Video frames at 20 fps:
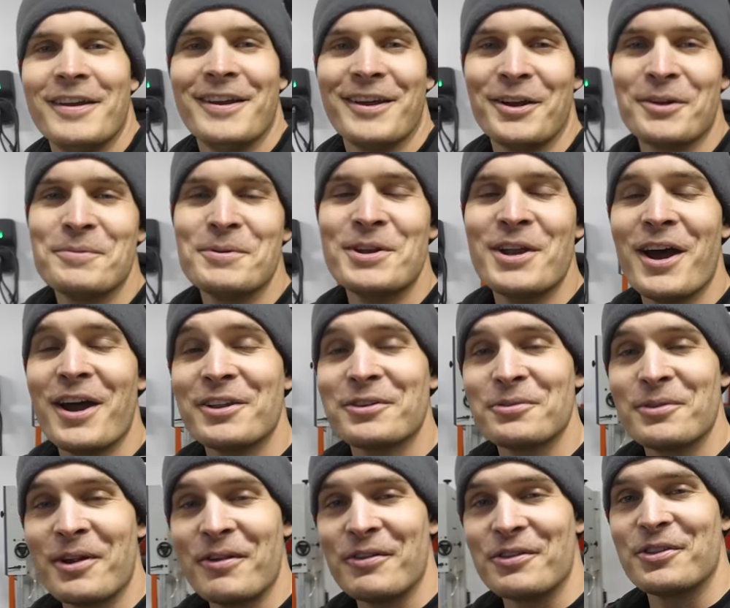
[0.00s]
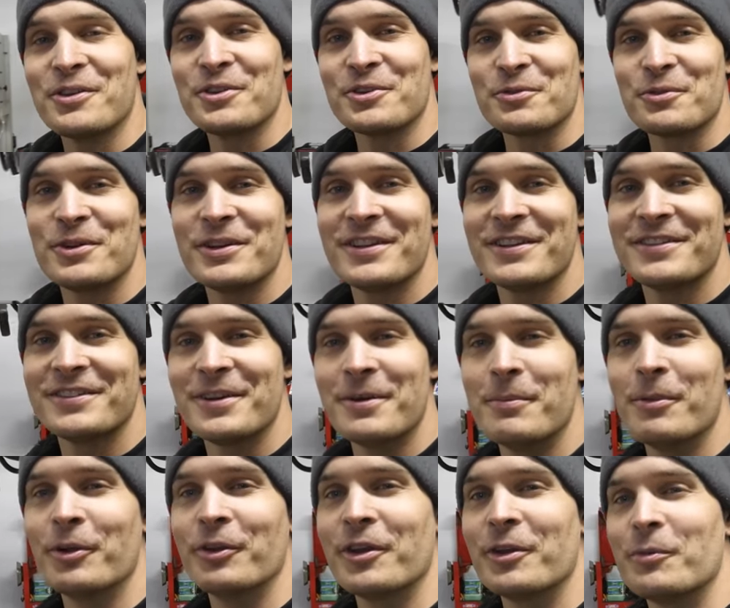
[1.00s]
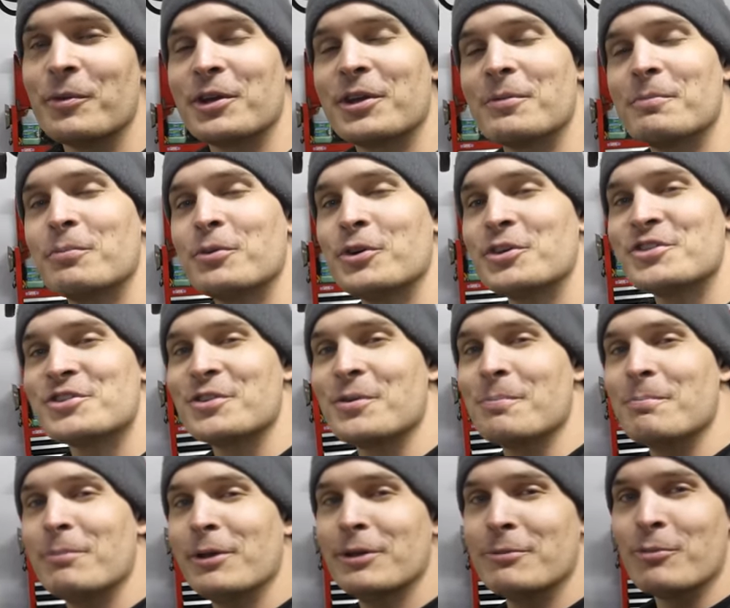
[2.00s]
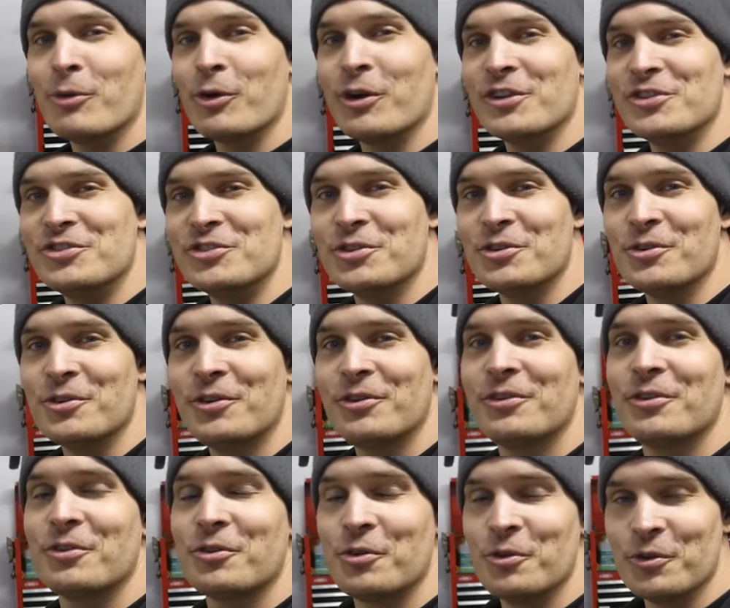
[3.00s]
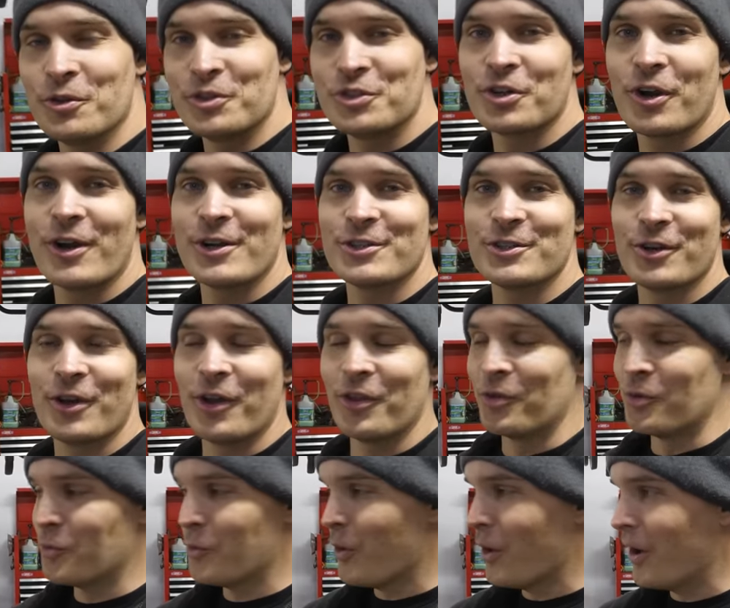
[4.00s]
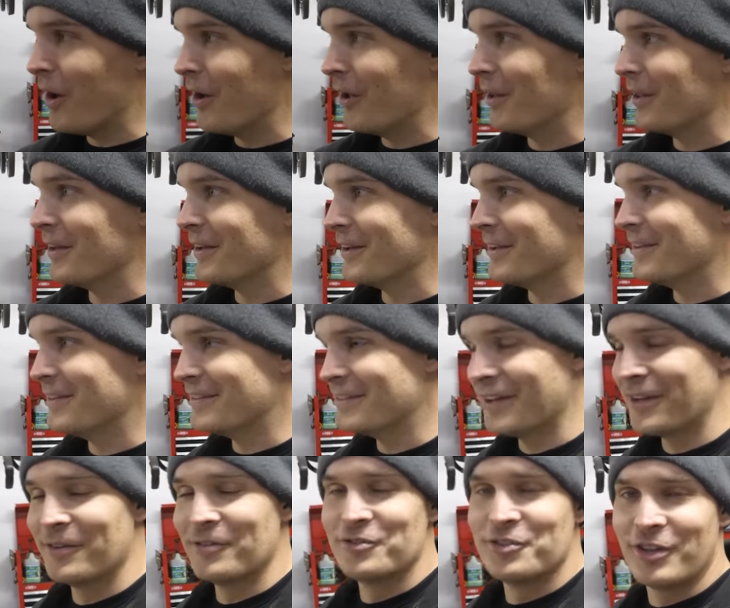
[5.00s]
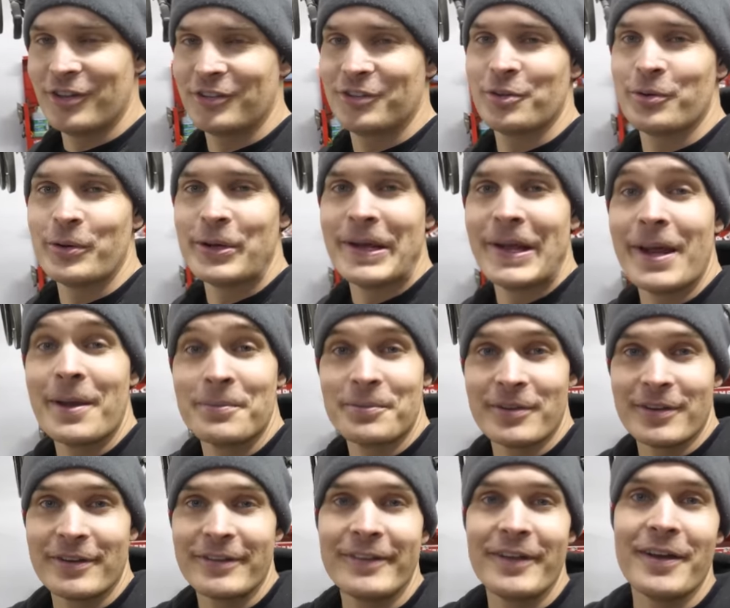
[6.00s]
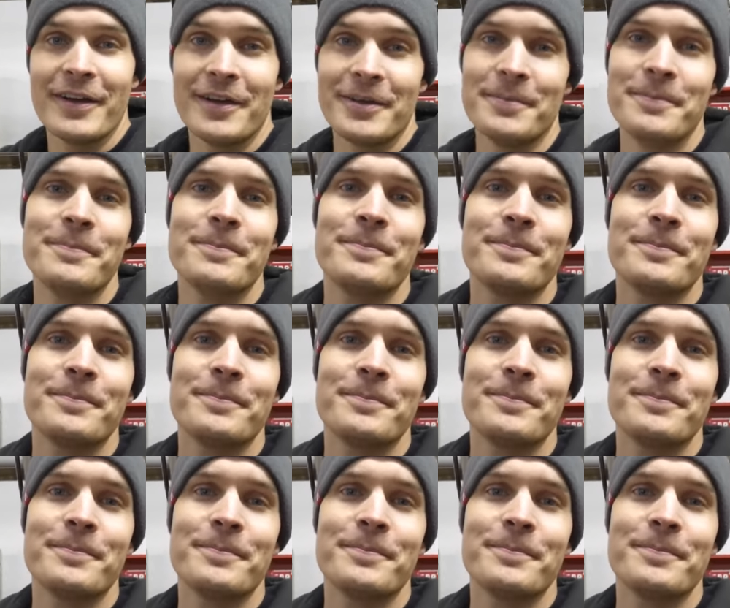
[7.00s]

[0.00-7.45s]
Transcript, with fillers: It'll be nice when everything's reassembled and we can push some big boy juice through the charger on the wall instead of just three amps at a time.